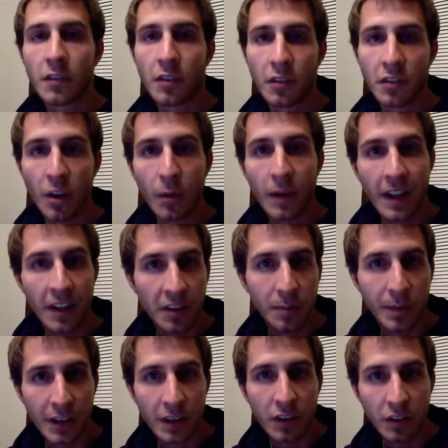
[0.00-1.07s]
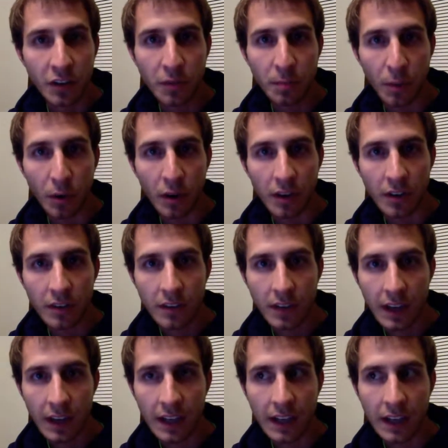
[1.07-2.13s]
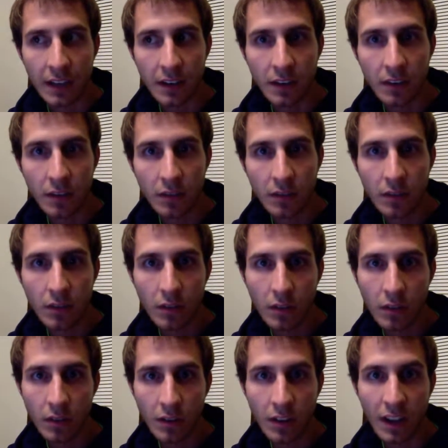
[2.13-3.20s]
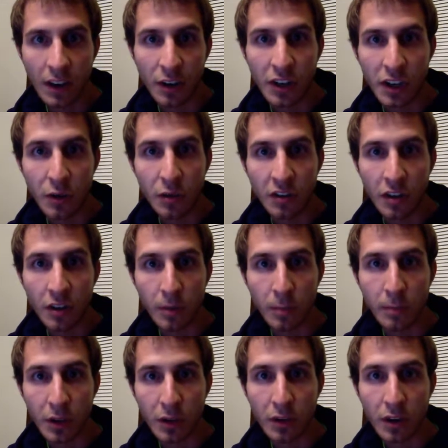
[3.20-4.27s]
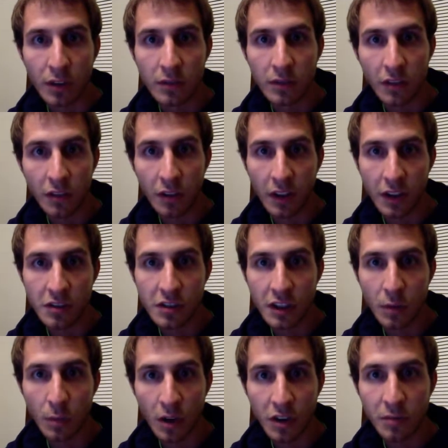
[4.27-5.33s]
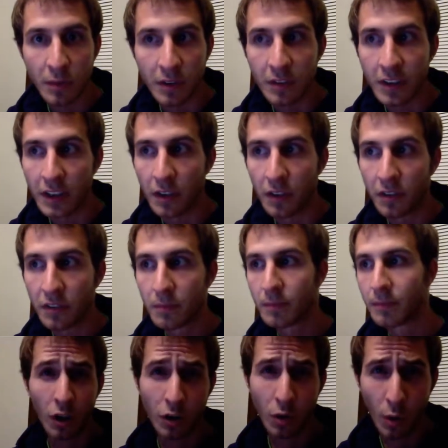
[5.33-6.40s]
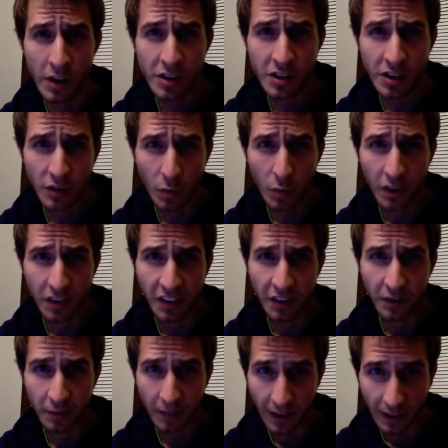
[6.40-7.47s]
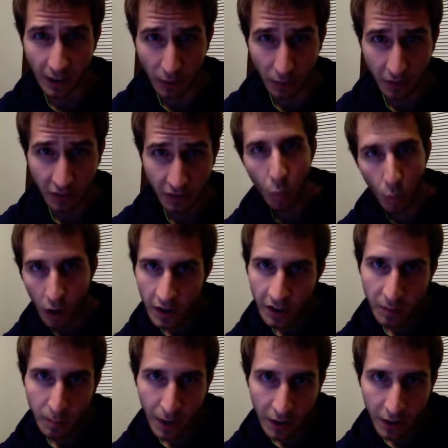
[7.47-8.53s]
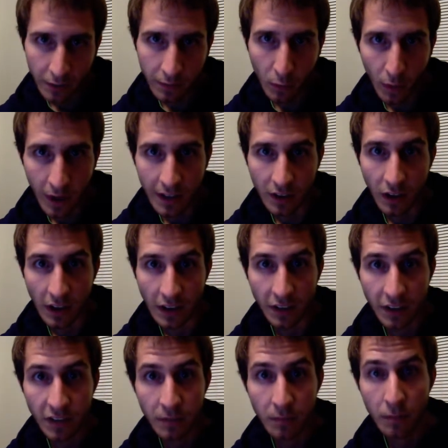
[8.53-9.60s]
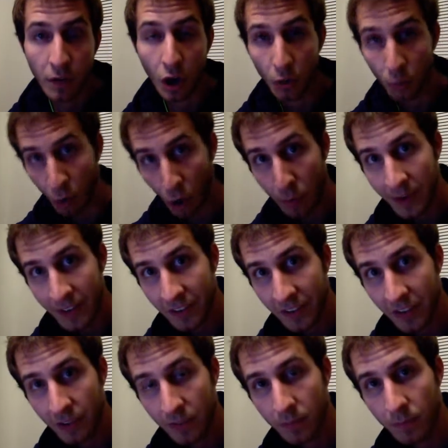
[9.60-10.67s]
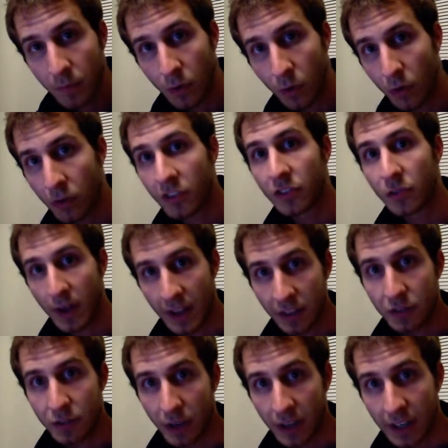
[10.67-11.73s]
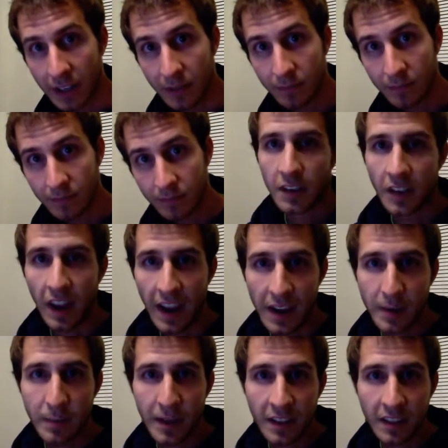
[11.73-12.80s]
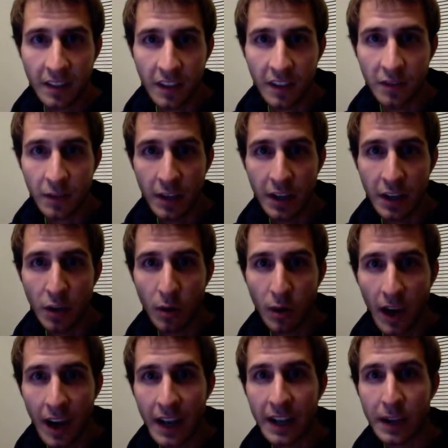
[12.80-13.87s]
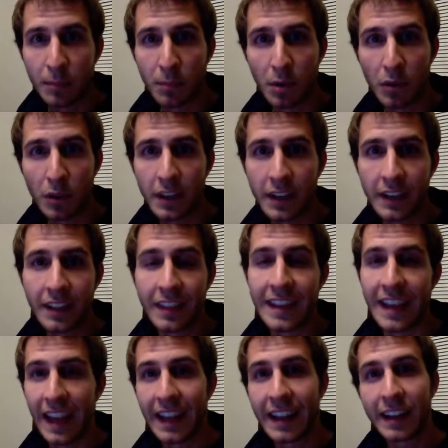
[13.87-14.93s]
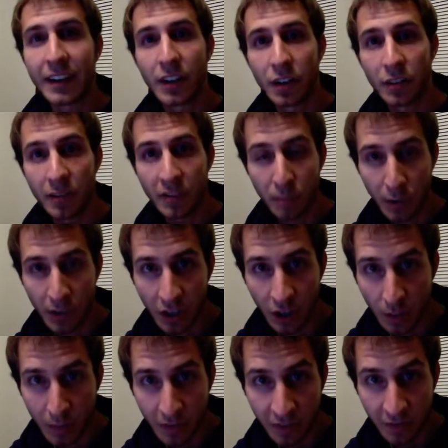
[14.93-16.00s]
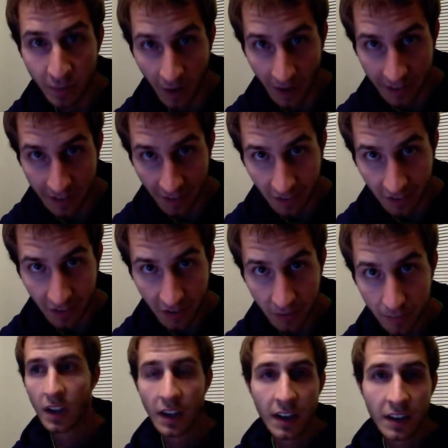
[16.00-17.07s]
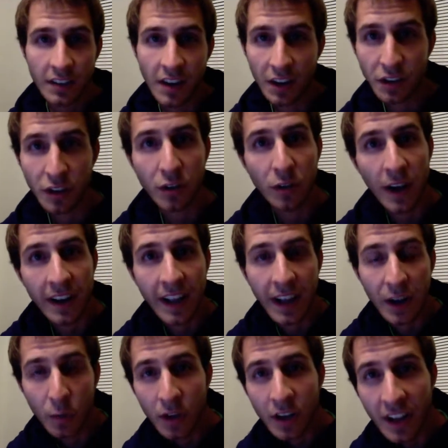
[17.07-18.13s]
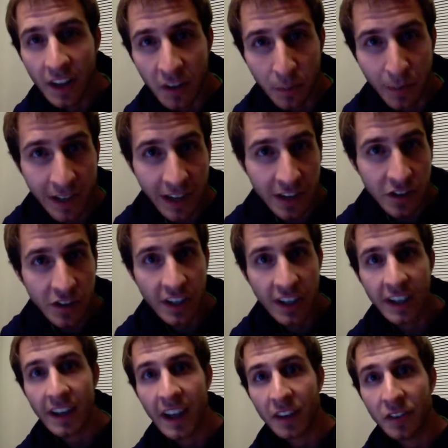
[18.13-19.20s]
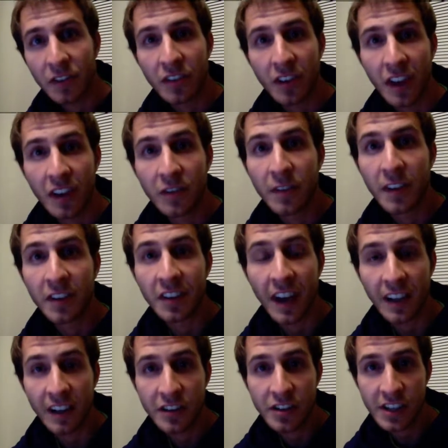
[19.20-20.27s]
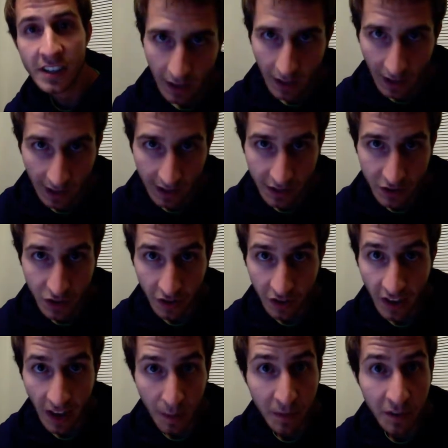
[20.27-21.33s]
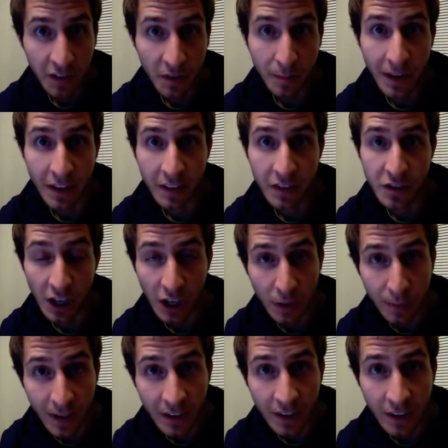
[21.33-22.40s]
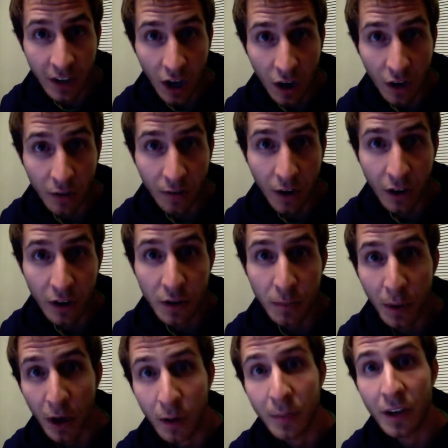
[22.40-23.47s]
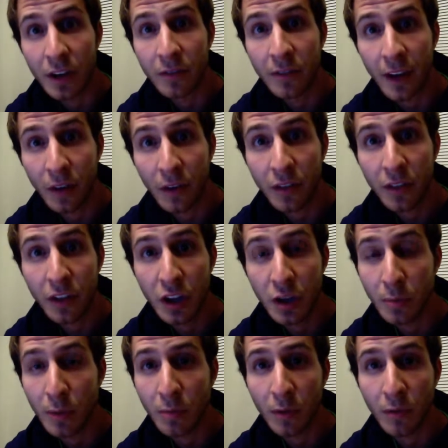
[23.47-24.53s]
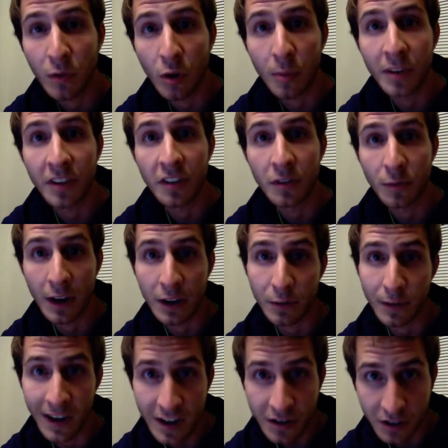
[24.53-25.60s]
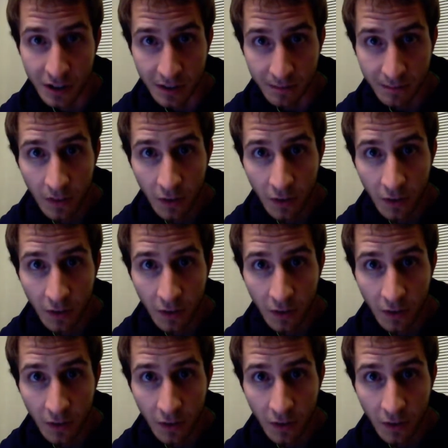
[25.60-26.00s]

So someone has to be a good sport and let her use your computer so that she can watch my videos. Her question was as follows. What is better for weight loss, aerobics or strength training? To aid me in this video, I employed the aid of Spring Arbor's finest. Dr. Craig Hayward has a PhD in exercise physiology and just happens to be the chairman of our Department of Health, Human Performance, and Recreation.